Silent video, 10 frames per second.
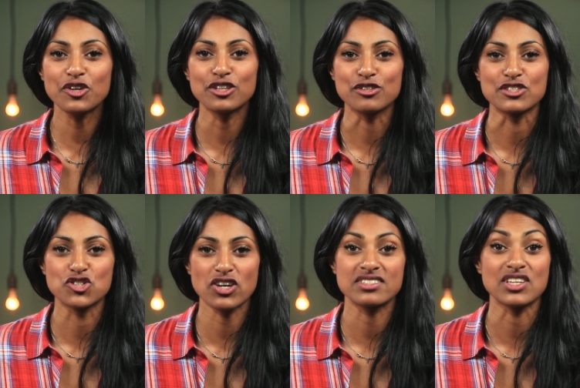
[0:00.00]
you can use
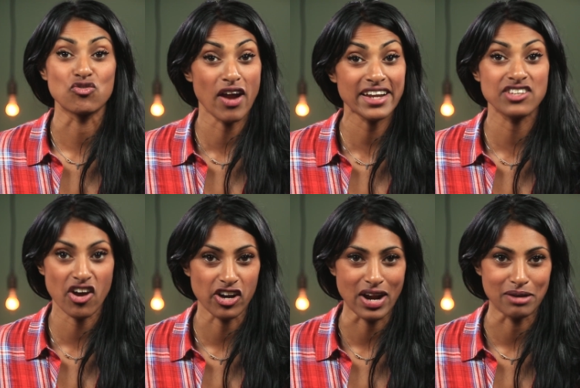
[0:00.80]
a trusty ray
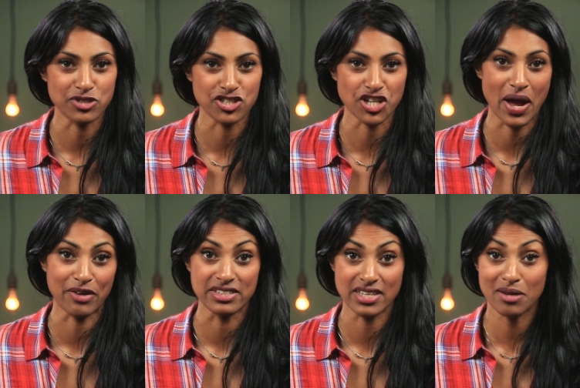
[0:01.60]
diagram to show
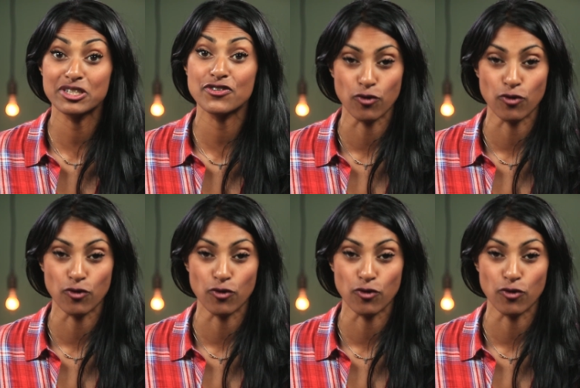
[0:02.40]
how this image